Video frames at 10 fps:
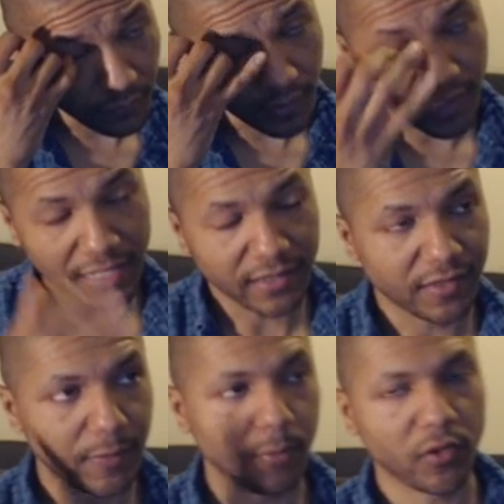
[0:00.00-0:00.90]
then at
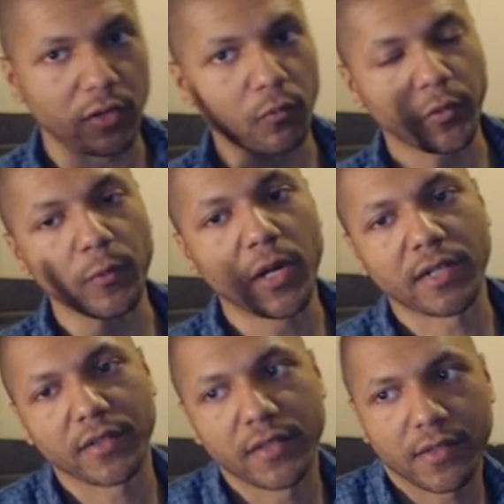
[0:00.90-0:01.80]
least people can
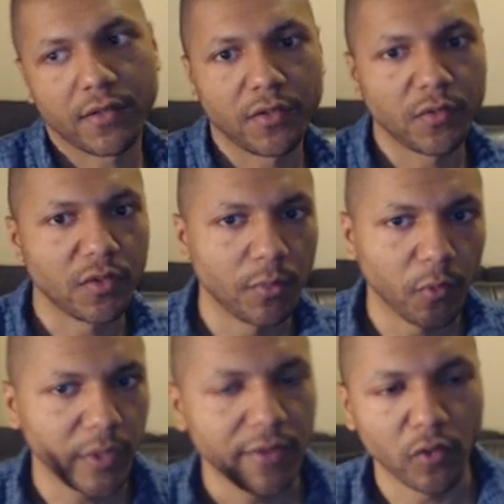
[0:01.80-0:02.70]
rewatch this on YouTube or
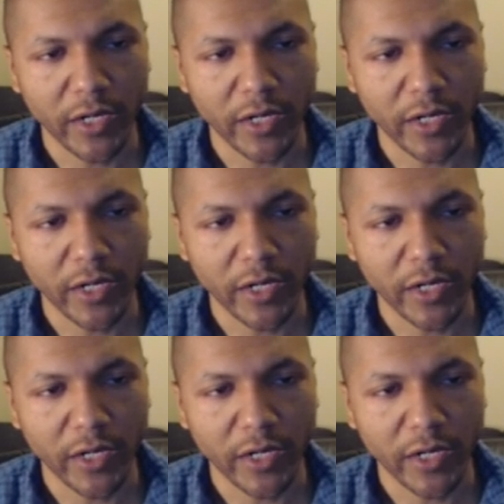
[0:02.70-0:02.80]
whatever.